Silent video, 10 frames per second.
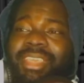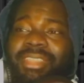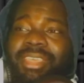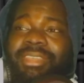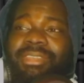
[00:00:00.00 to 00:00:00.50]

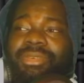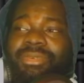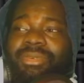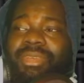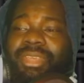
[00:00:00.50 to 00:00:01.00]
and they
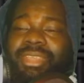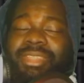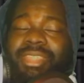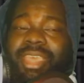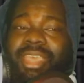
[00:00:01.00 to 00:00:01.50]
knew
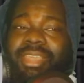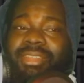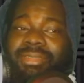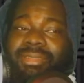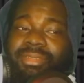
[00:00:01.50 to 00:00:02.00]
that,
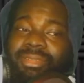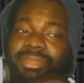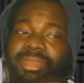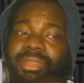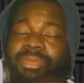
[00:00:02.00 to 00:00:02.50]

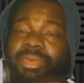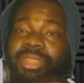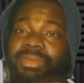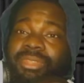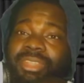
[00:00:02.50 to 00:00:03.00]
the
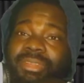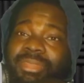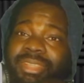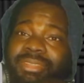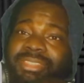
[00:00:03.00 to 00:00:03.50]
weather was going to
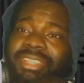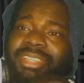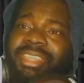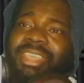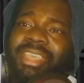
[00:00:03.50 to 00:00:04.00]
be a little
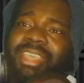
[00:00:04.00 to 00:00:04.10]
chilly.